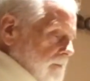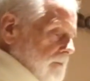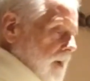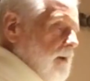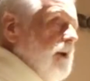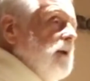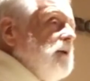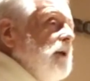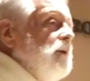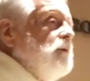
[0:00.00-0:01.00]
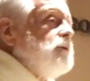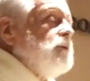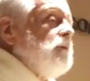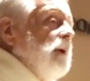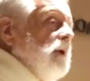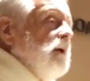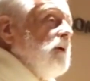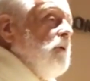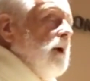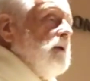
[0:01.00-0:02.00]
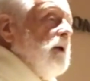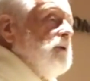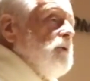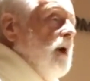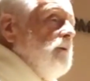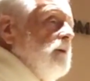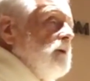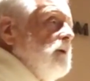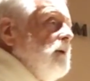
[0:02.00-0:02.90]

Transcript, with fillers: Mary continues to be quite a traveler.